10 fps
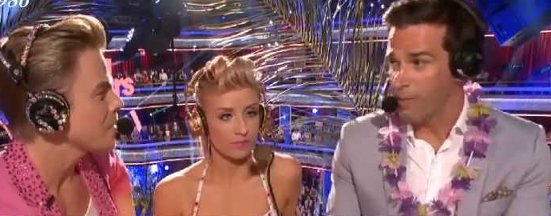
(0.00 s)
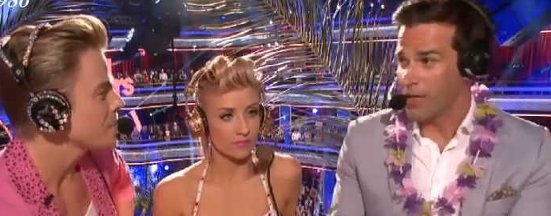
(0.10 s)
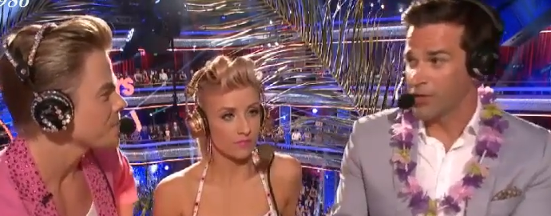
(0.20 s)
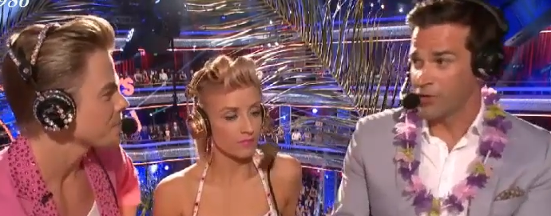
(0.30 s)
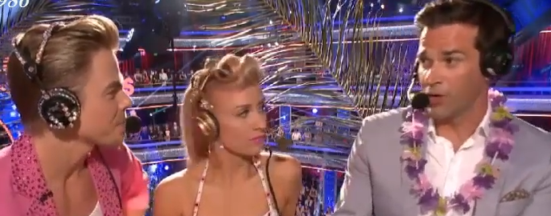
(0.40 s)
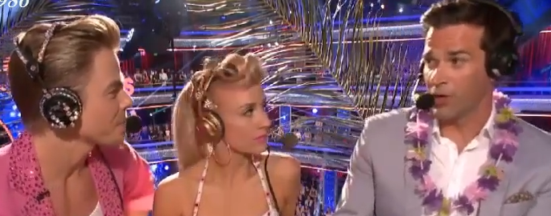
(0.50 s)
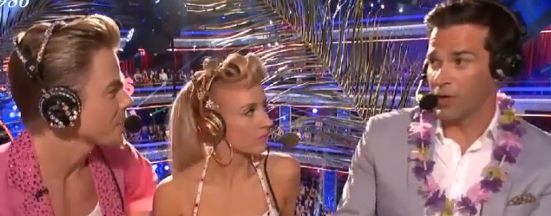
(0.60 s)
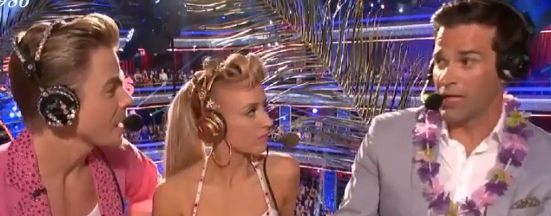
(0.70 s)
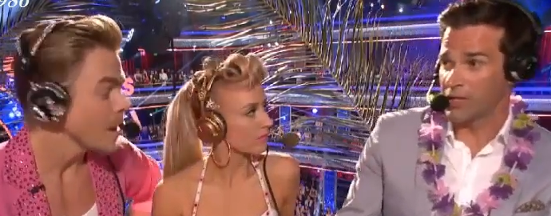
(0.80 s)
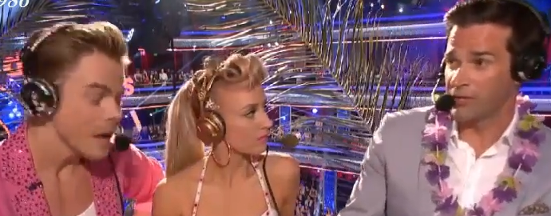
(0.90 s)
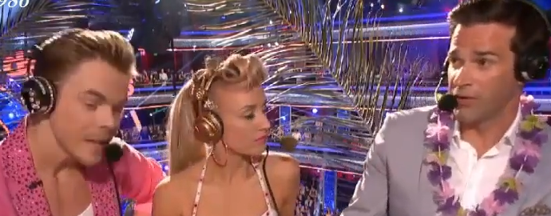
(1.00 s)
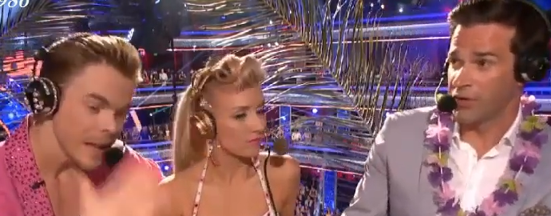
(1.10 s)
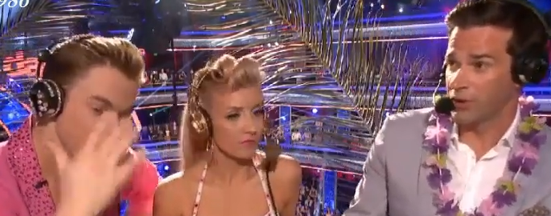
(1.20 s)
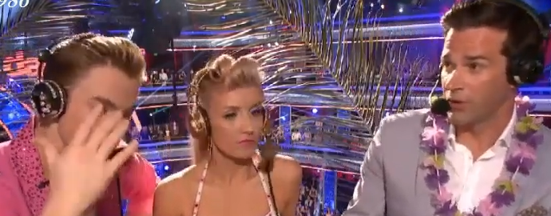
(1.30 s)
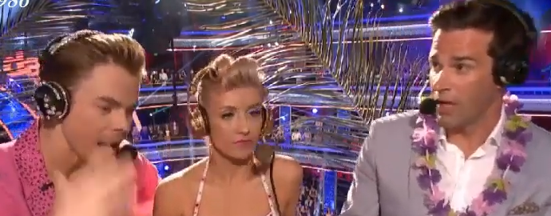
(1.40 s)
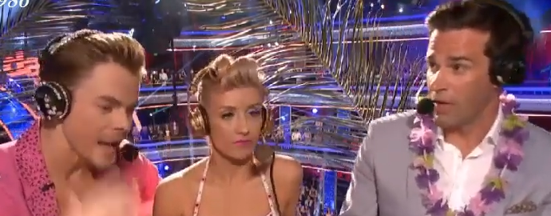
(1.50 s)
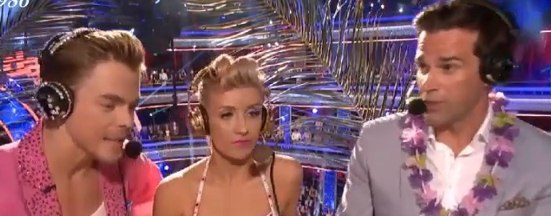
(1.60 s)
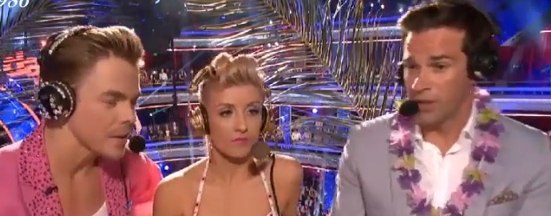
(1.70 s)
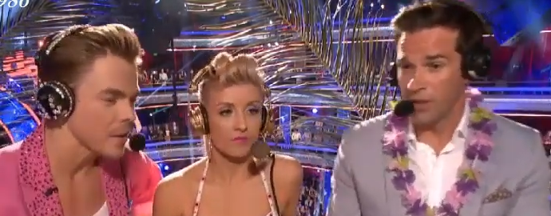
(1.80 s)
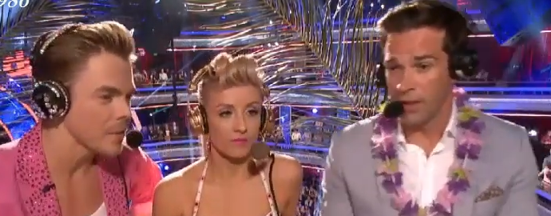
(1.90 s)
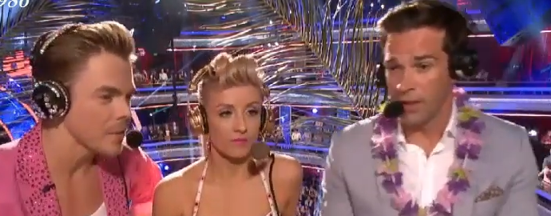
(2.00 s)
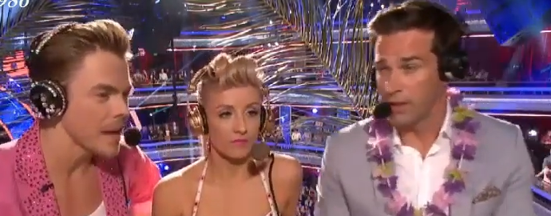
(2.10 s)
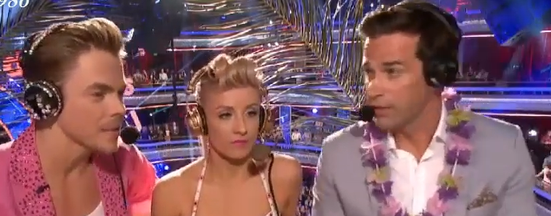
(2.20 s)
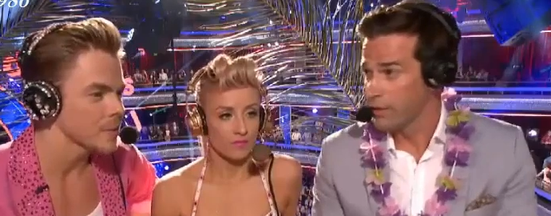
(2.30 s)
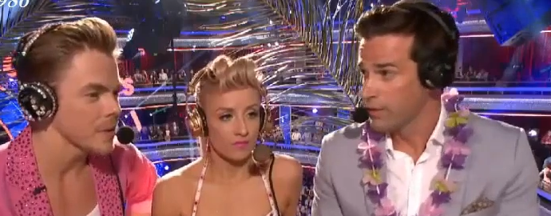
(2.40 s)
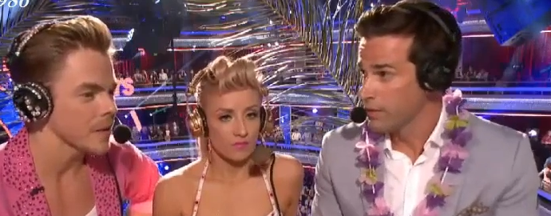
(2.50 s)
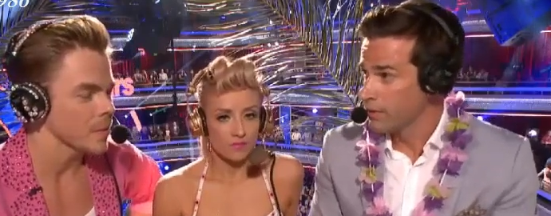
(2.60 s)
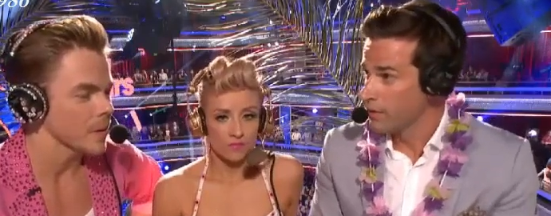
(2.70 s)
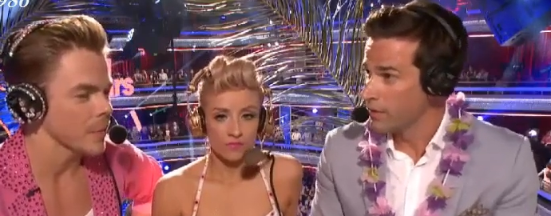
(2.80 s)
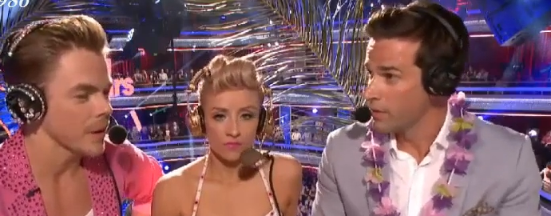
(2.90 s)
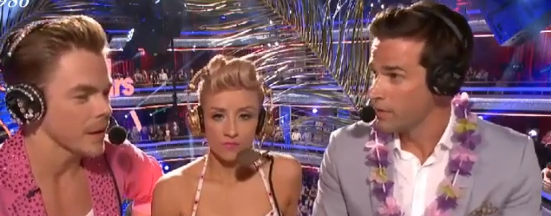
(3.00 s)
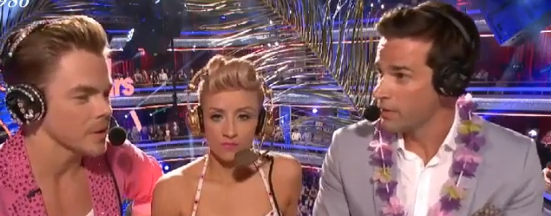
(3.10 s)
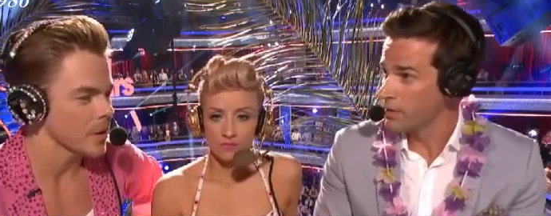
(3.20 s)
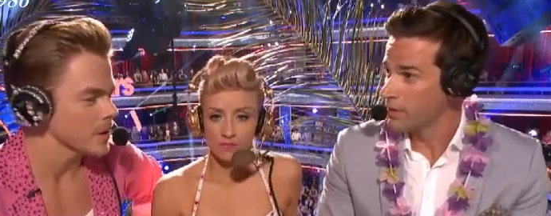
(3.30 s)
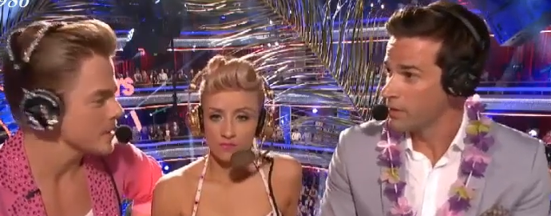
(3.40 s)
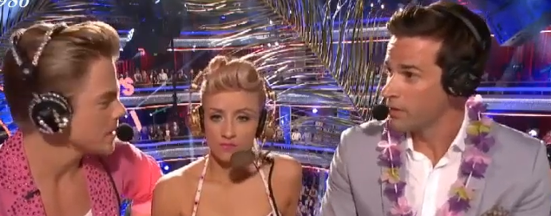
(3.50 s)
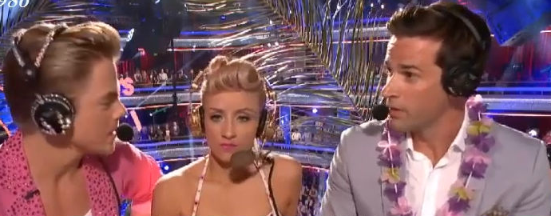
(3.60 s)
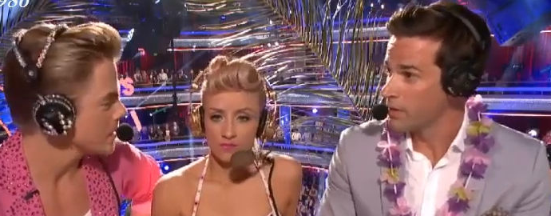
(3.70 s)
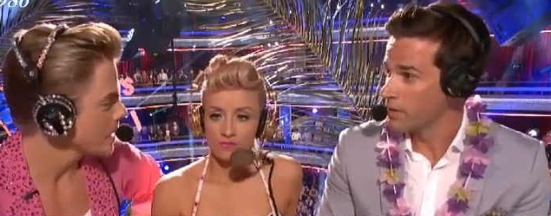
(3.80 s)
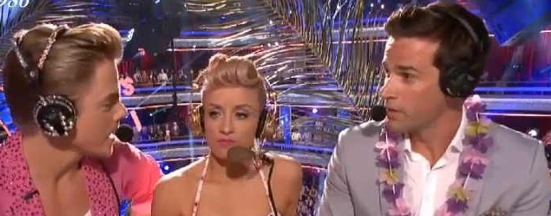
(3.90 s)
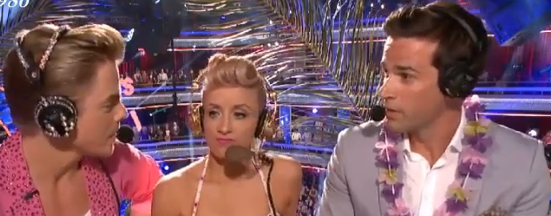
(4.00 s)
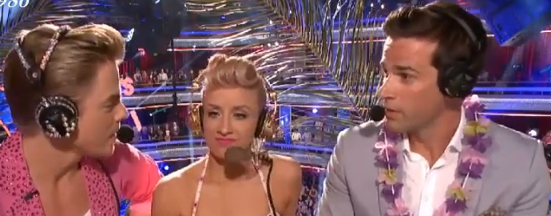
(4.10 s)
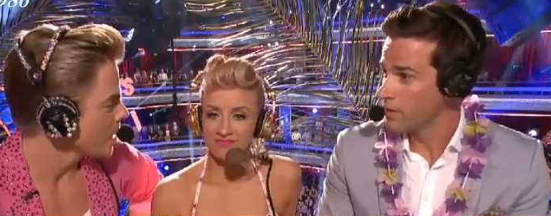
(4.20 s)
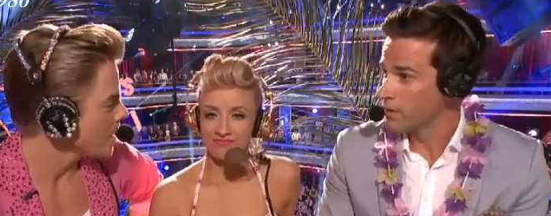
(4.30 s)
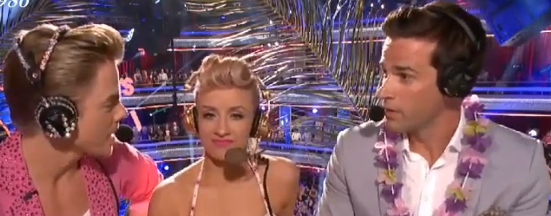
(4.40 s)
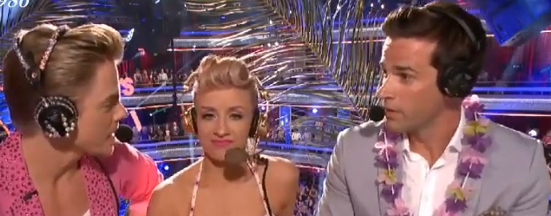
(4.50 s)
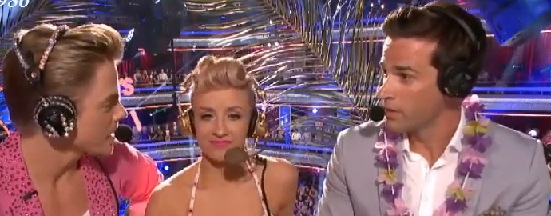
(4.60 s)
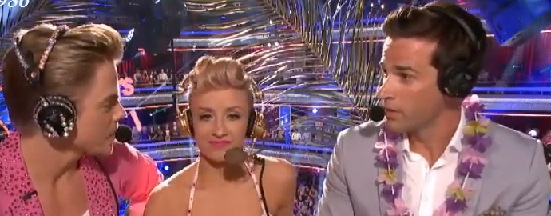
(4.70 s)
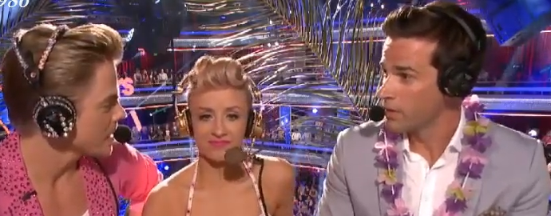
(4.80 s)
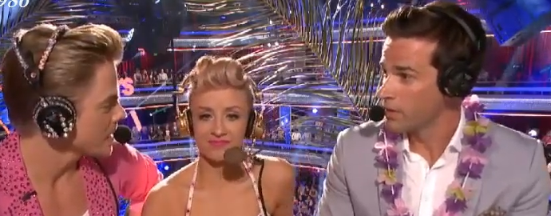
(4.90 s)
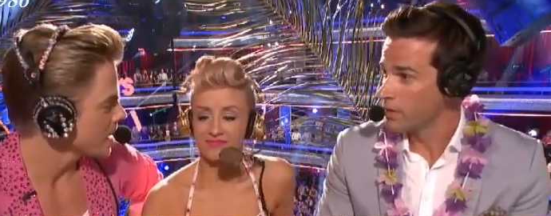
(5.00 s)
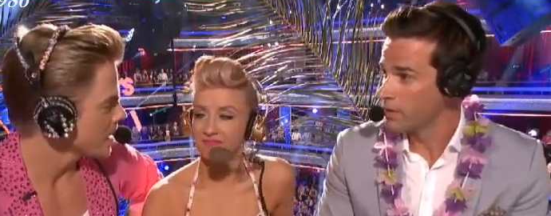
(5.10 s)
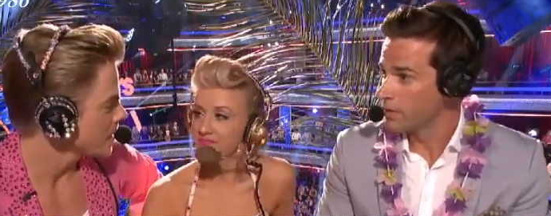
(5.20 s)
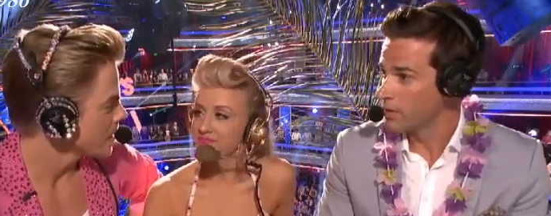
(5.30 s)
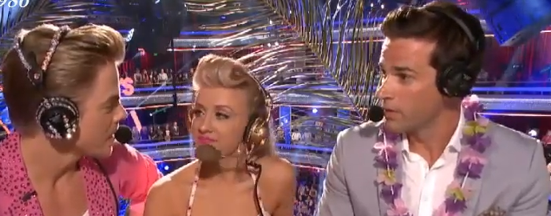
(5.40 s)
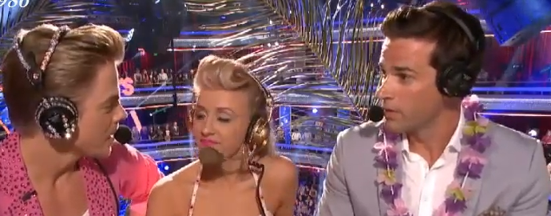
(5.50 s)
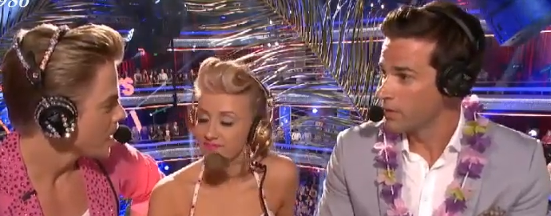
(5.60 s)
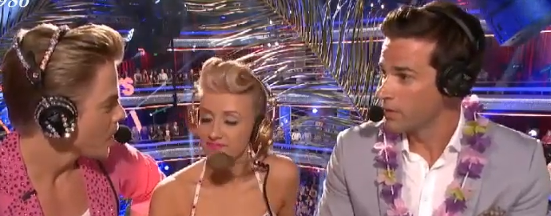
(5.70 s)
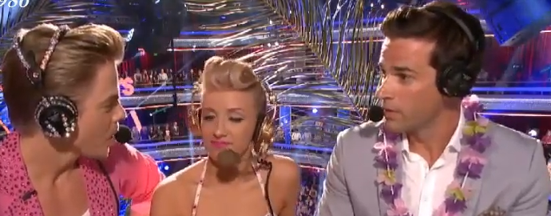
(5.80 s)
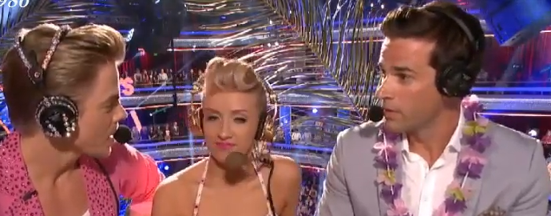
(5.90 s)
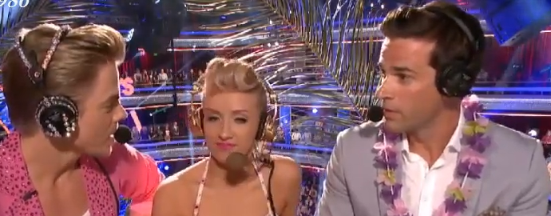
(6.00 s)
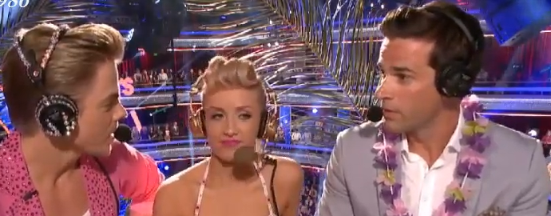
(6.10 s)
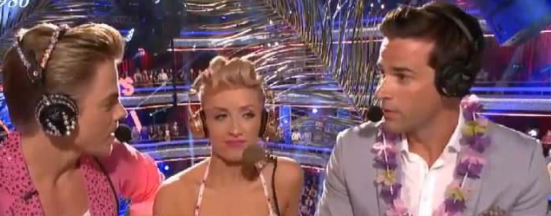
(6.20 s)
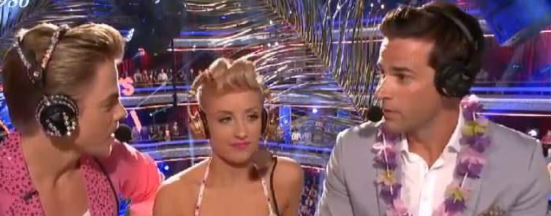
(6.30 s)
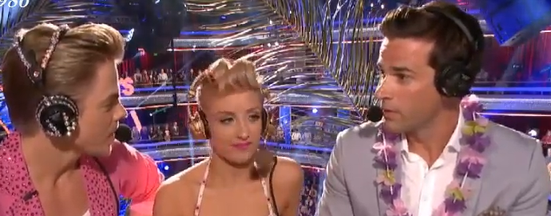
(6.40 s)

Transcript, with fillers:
Speaker 1: stronger. That's for yeah, sure. Yeah, and so next week we're we got a Charleston, and if we come back next week, then we're gonna turn up.